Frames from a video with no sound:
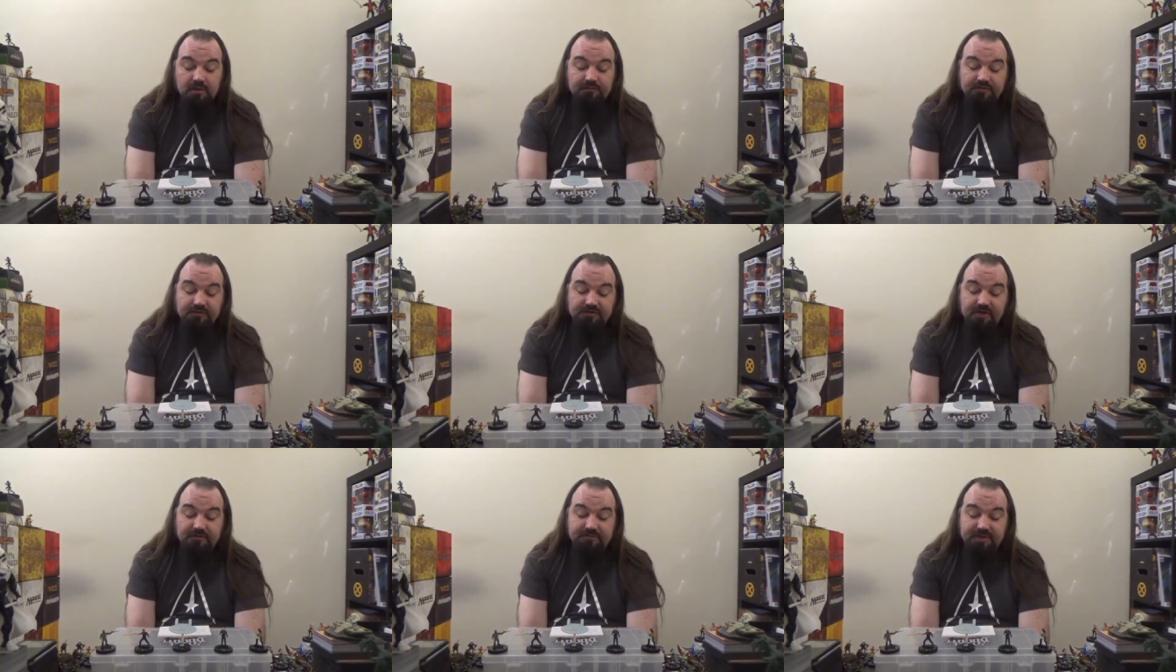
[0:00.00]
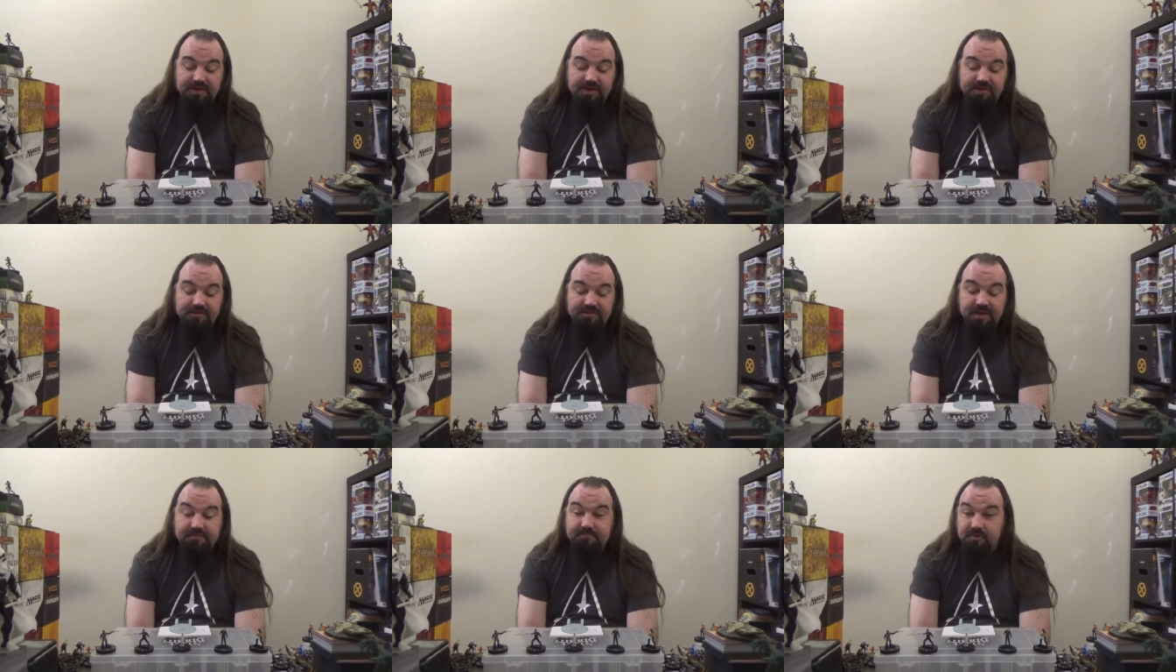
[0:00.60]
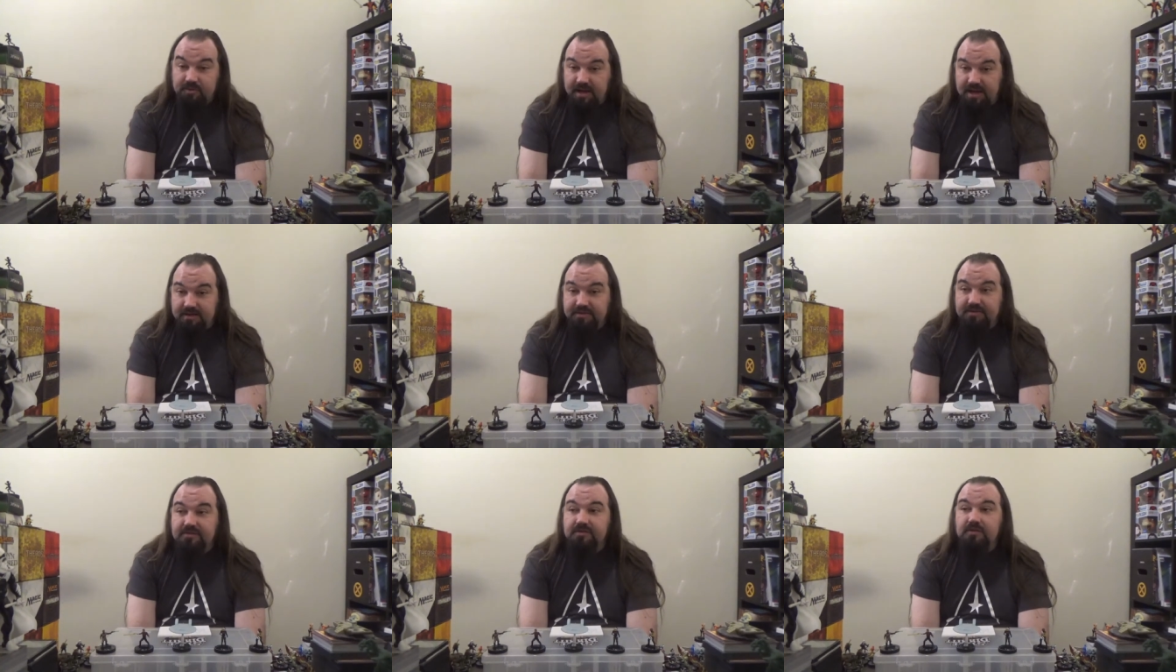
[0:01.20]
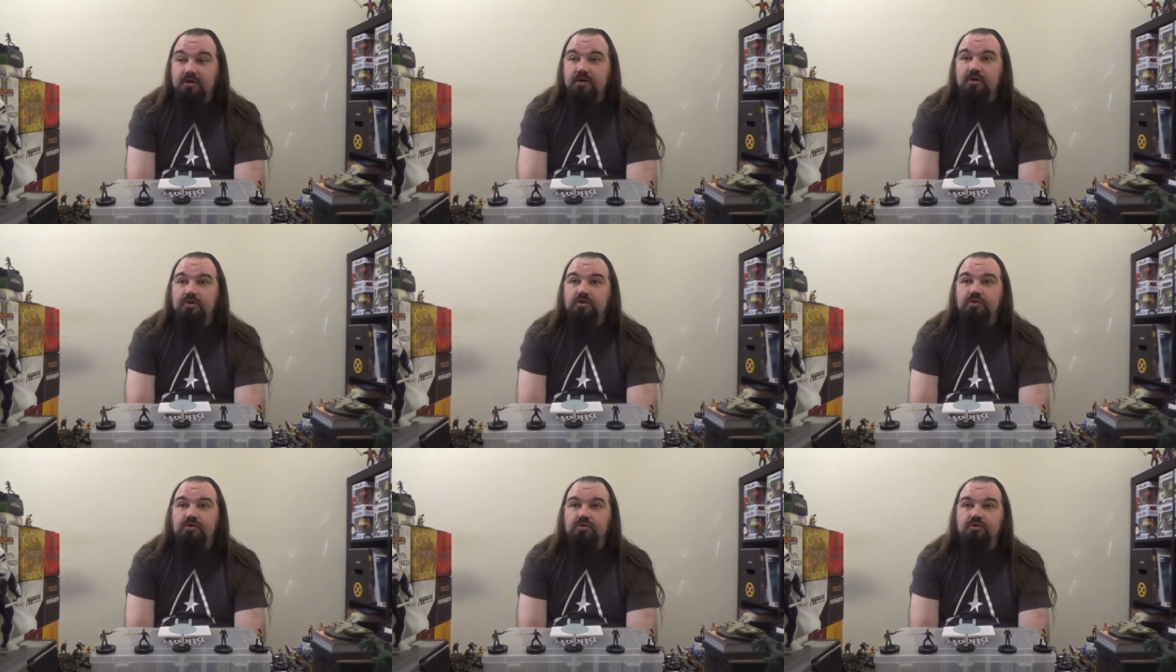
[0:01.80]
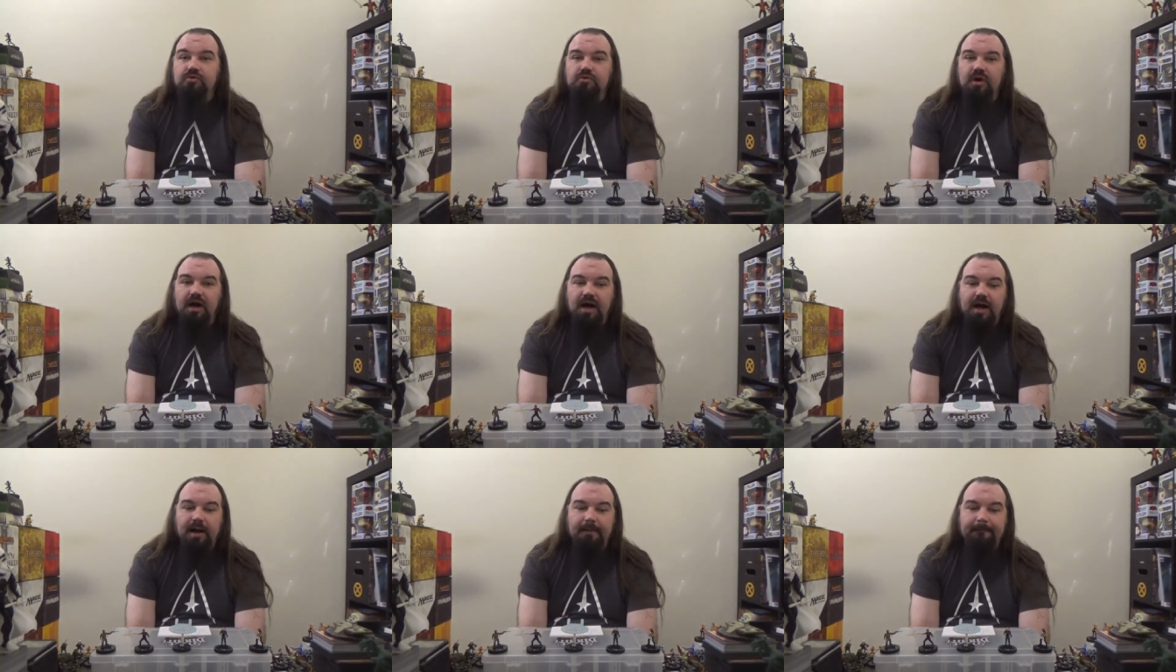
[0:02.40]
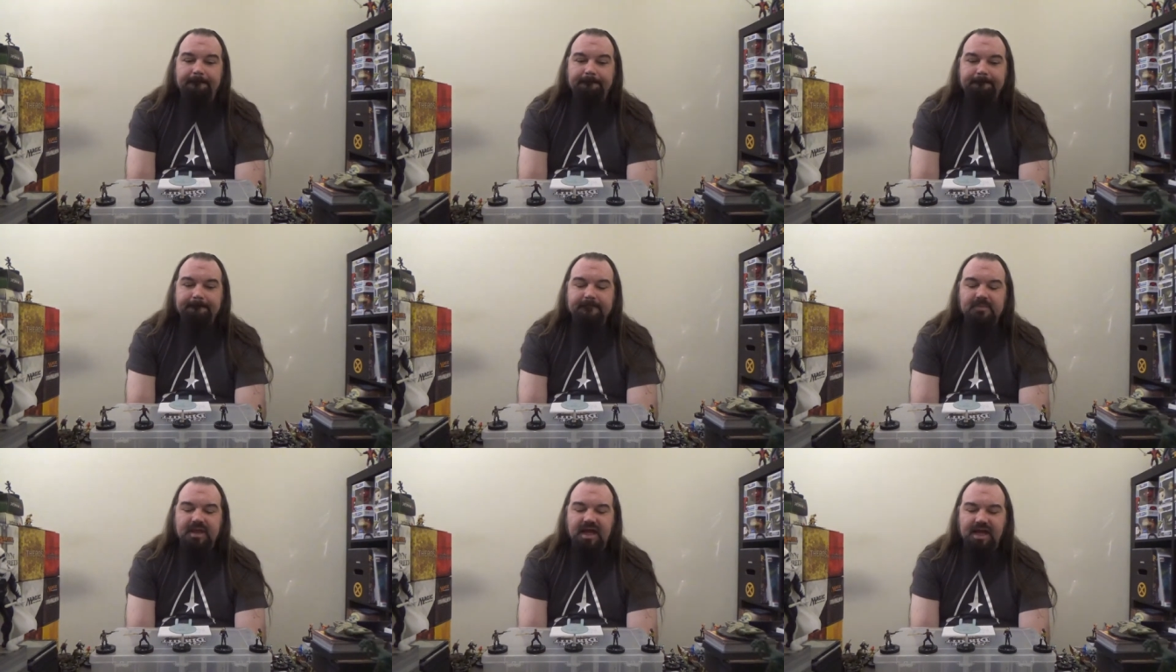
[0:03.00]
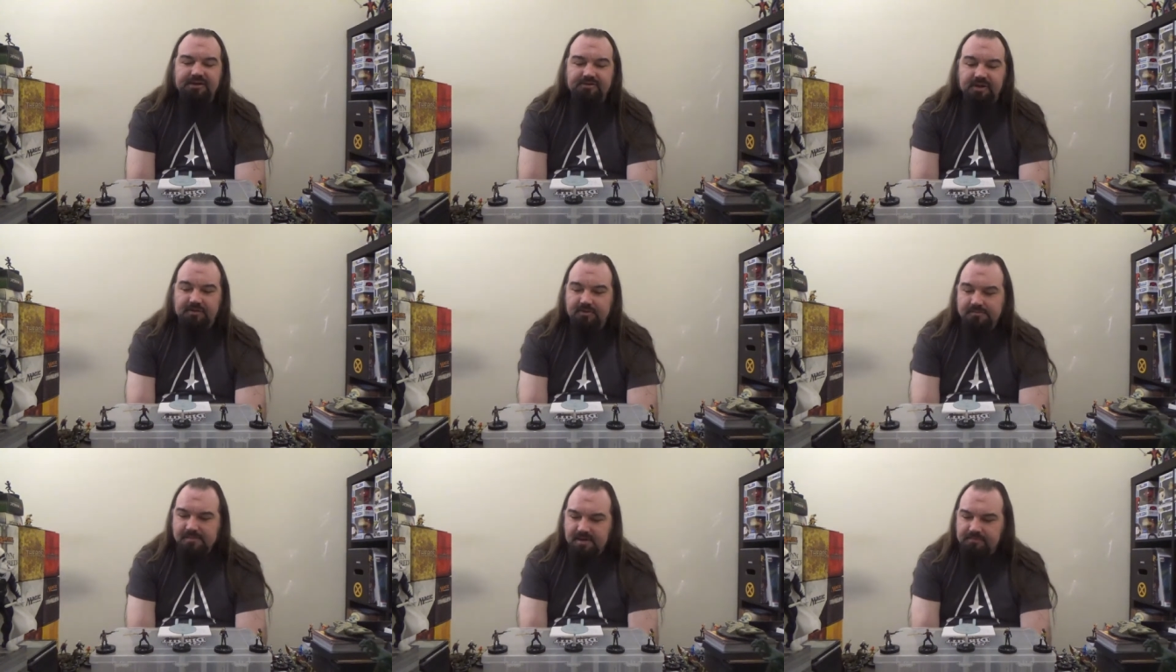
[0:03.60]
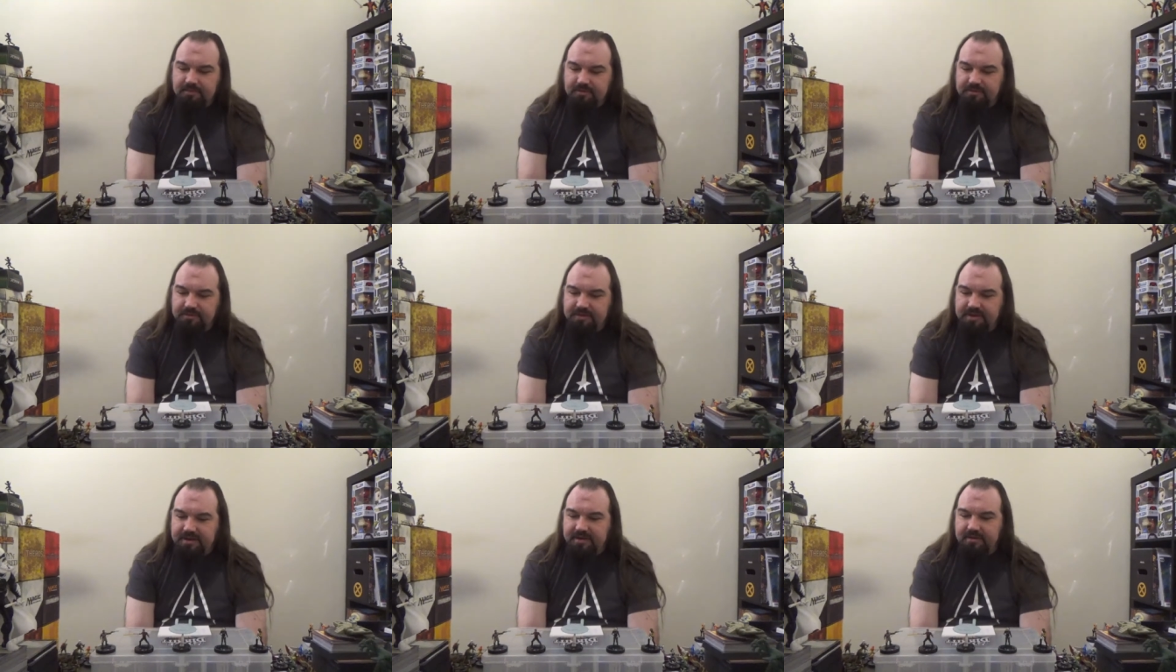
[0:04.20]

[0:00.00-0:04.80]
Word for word: First off being Lieutenant Moress, who um, I do not remember the